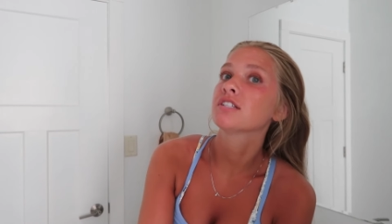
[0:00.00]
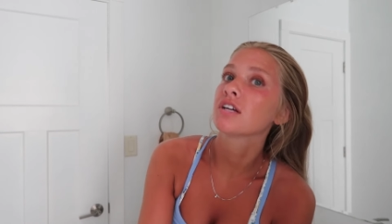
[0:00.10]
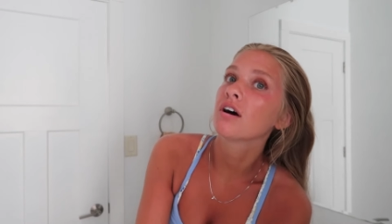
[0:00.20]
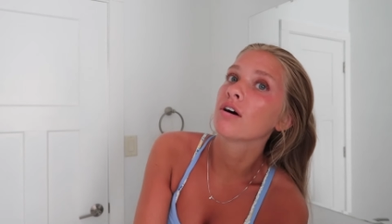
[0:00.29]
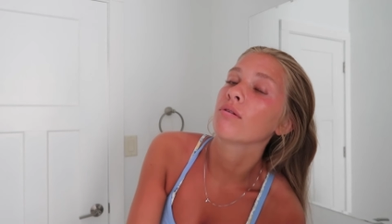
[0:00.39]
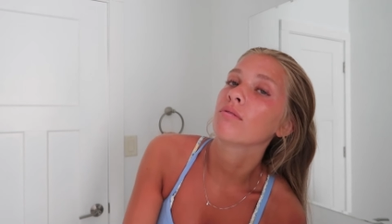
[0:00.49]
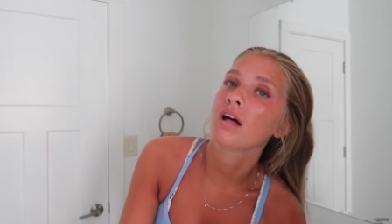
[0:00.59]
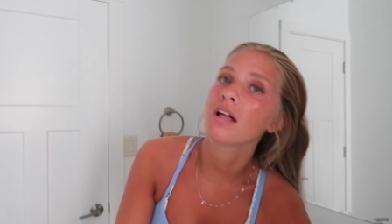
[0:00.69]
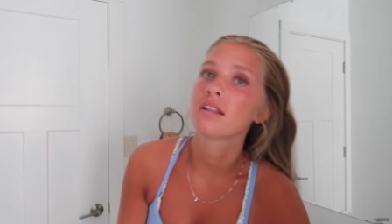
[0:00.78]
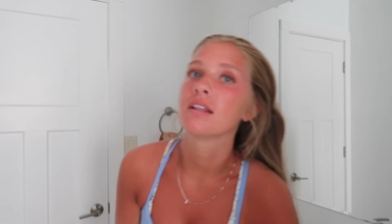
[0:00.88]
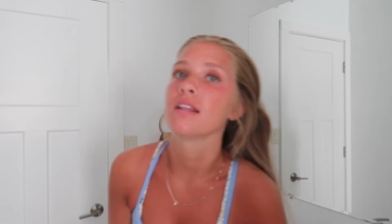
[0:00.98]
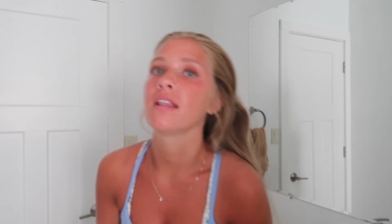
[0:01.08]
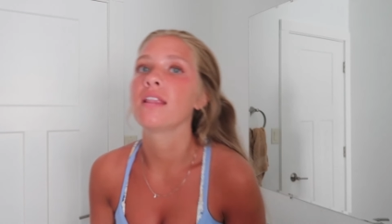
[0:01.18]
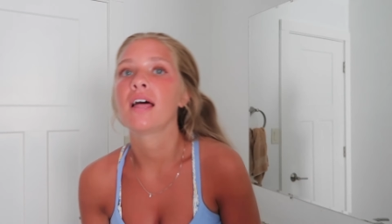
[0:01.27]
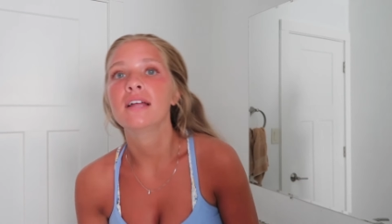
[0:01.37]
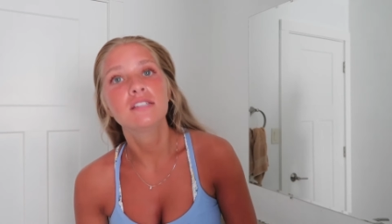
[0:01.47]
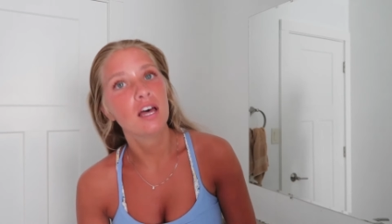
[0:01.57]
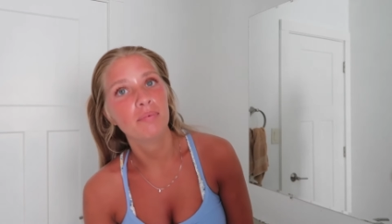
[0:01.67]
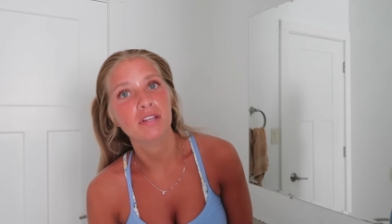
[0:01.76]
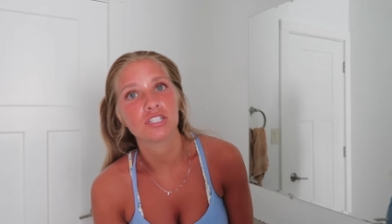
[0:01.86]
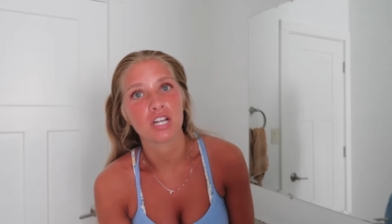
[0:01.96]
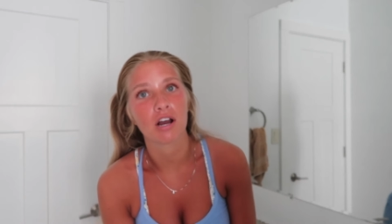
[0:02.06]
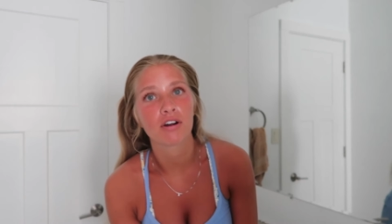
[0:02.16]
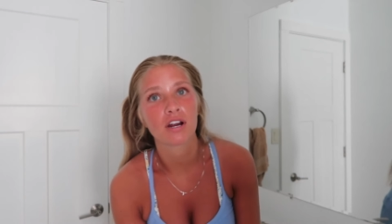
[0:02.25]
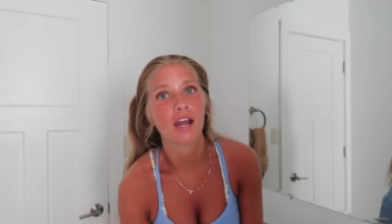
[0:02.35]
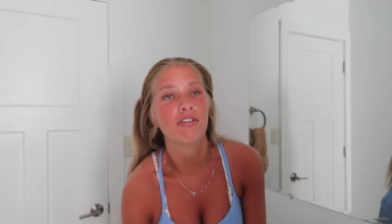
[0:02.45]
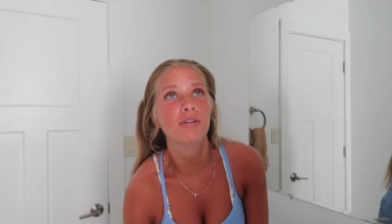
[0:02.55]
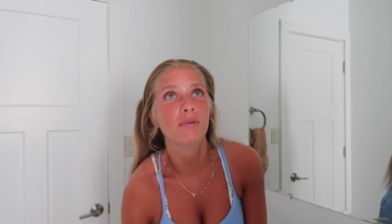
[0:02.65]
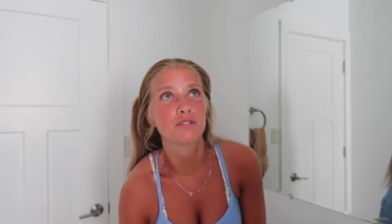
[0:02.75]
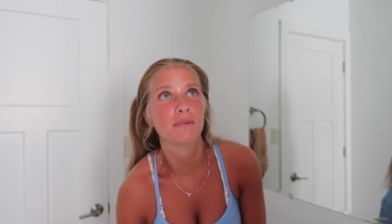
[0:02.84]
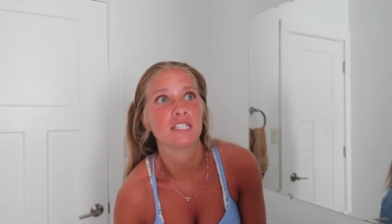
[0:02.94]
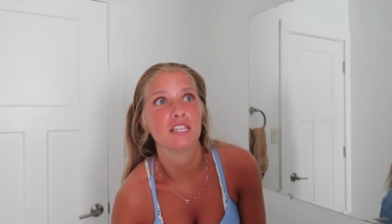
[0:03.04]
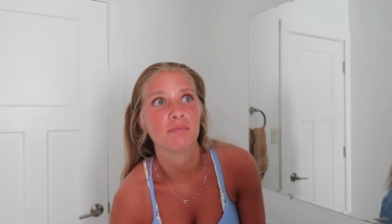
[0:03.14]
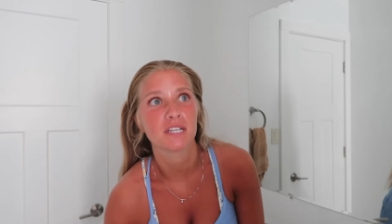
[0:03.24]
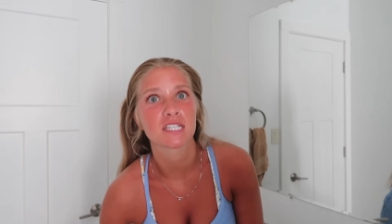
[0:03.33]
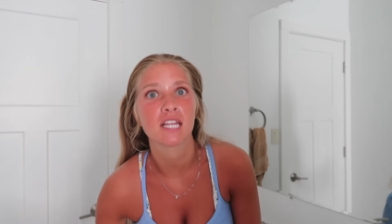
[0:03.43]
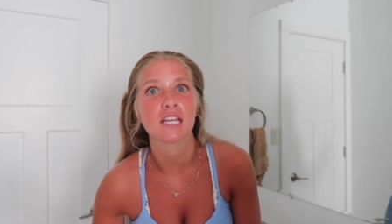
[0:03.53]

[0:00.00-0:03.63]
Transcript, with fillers: So let's hop in the shower. I already brushed my teeth because I